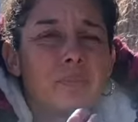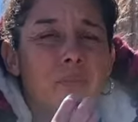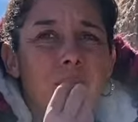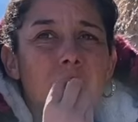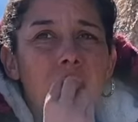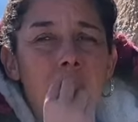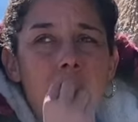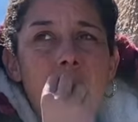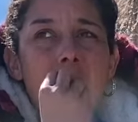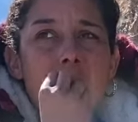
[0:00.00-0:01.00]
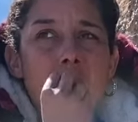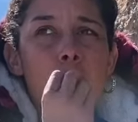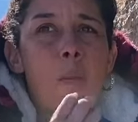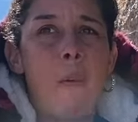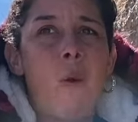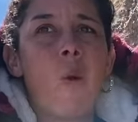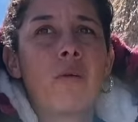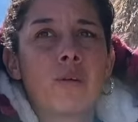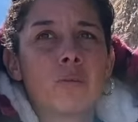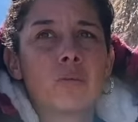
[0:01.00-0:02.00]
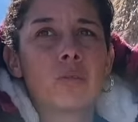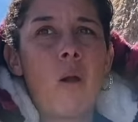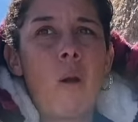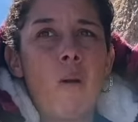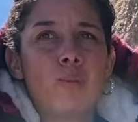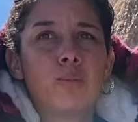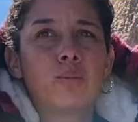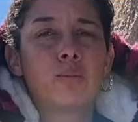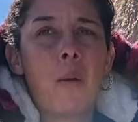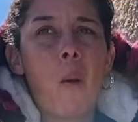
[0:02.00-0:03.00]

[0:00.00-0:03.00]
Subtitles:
Yeah. Have you been through any